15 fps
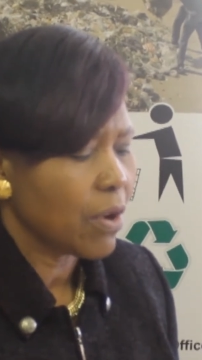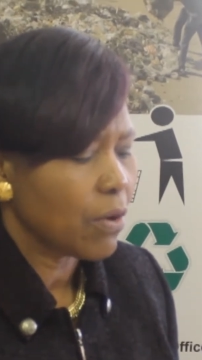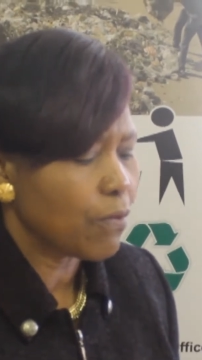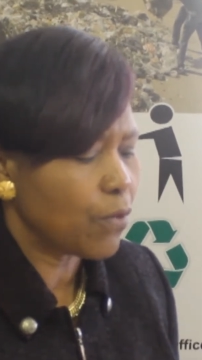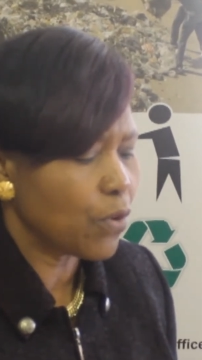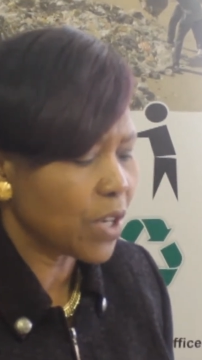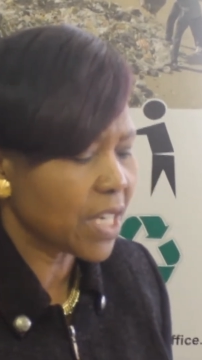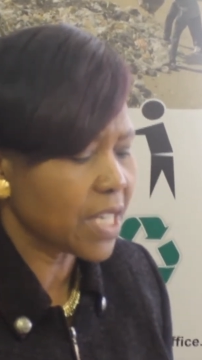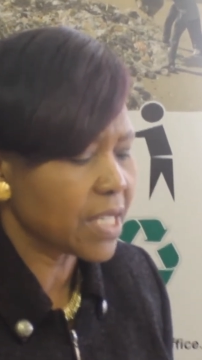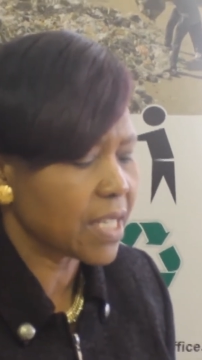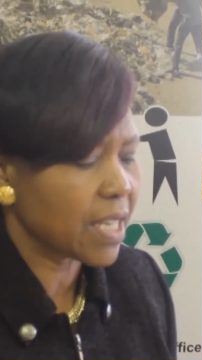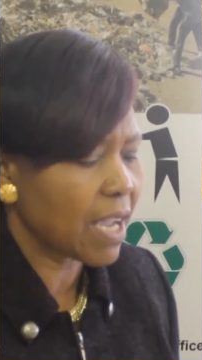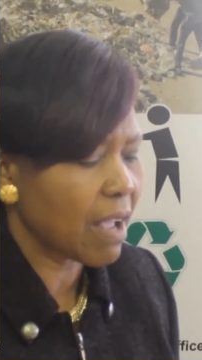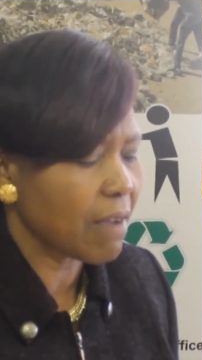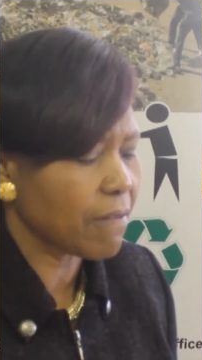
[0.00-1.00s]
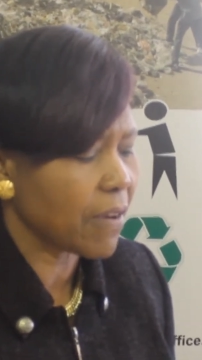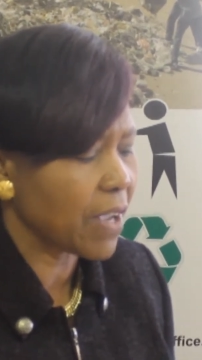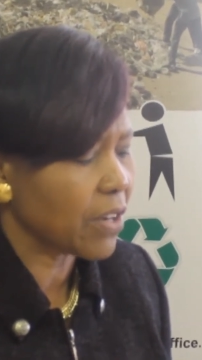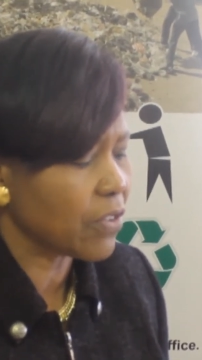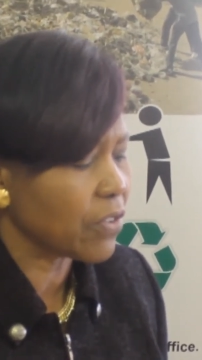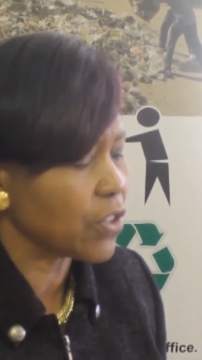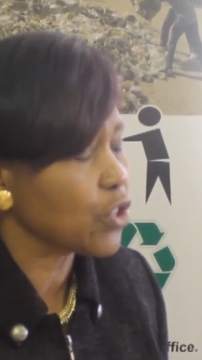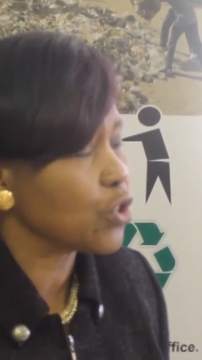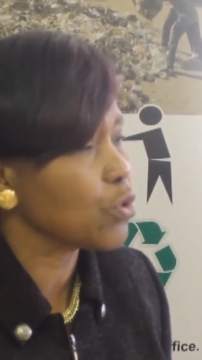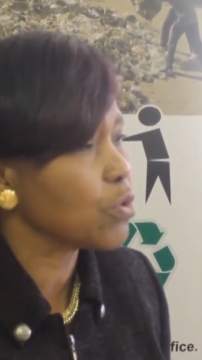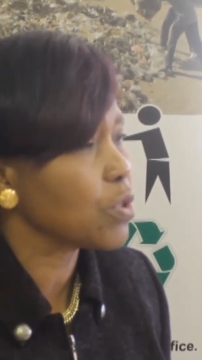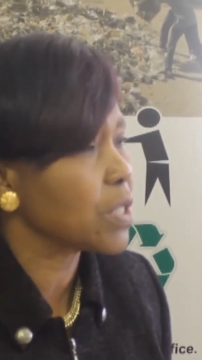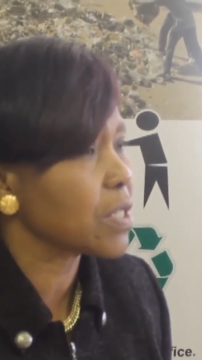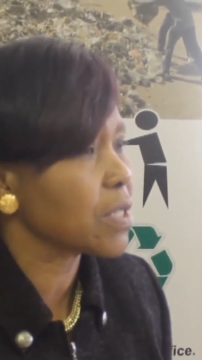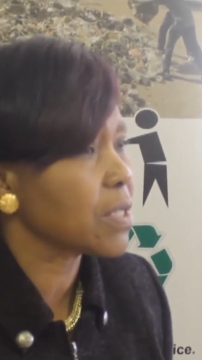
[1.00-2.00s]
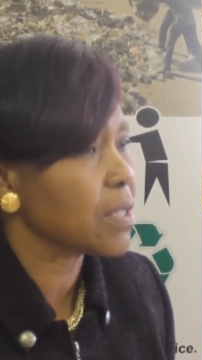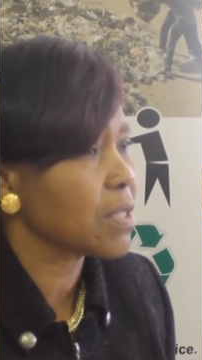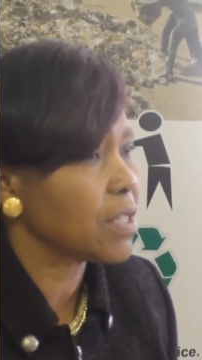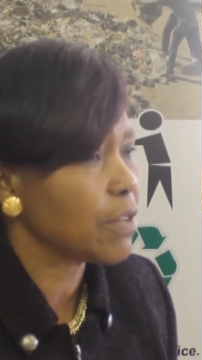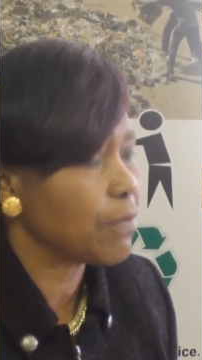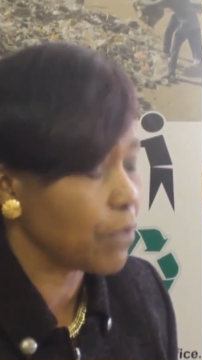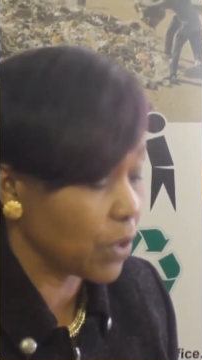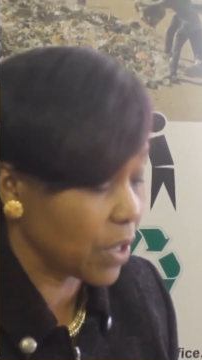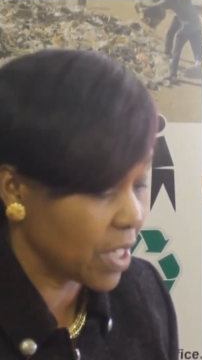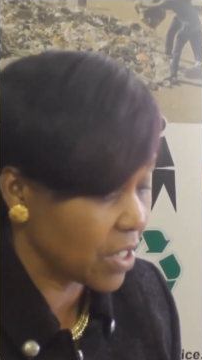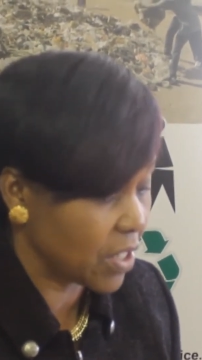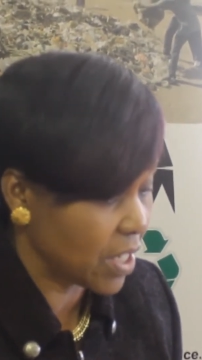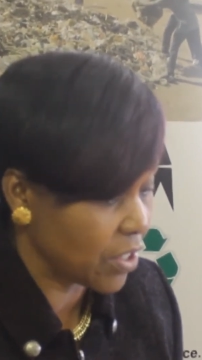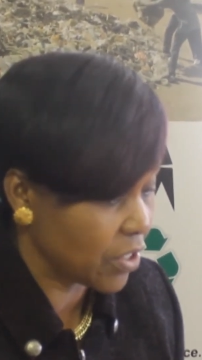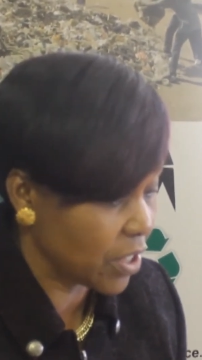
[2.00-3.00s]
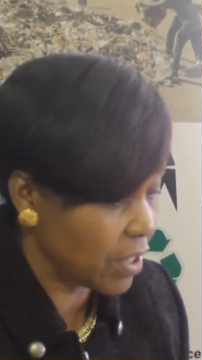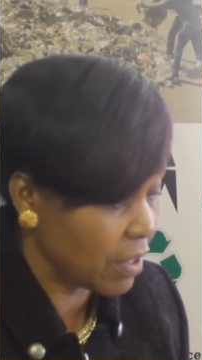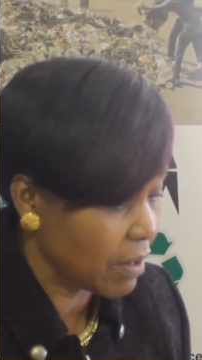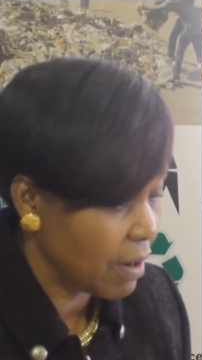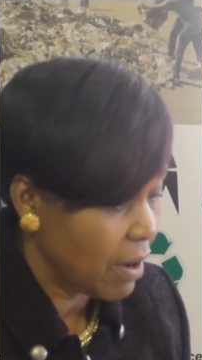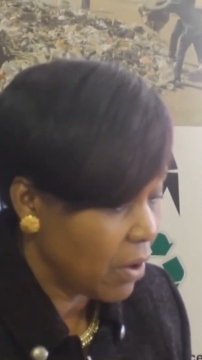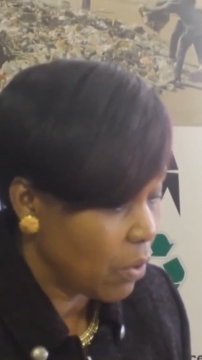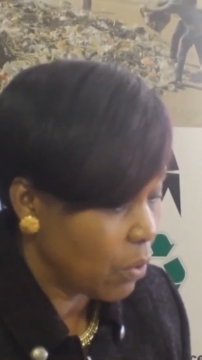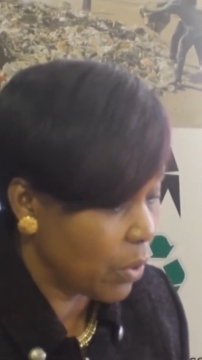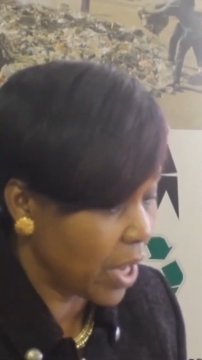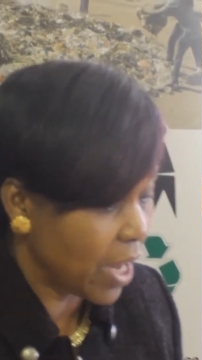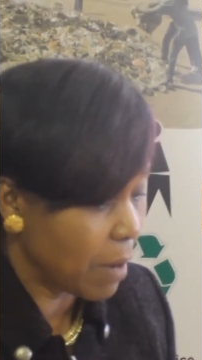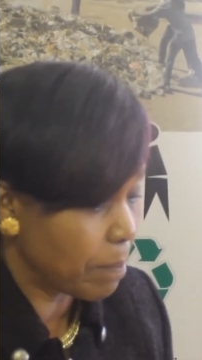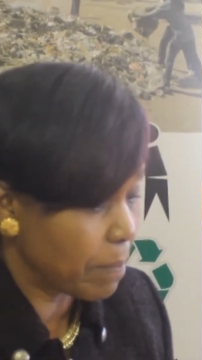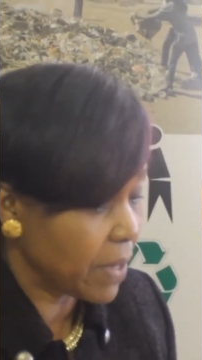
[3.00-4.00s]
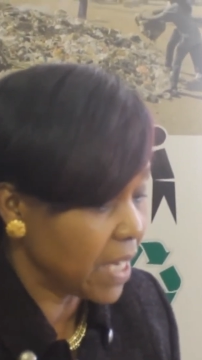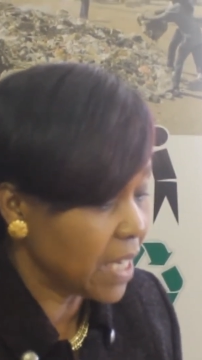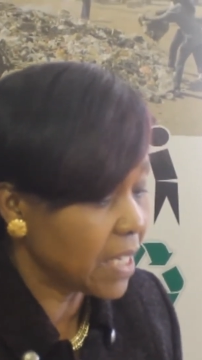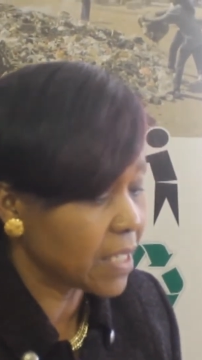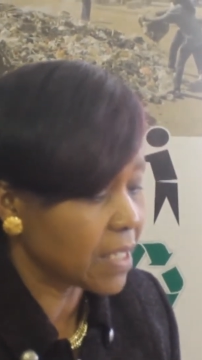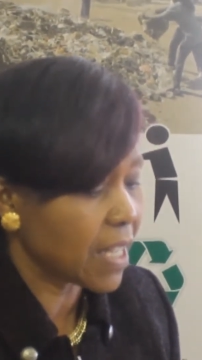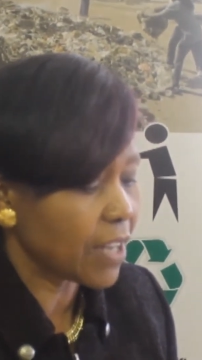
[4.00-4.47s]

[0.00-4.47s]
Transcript: forest cover and reduce deforestation. We are pleased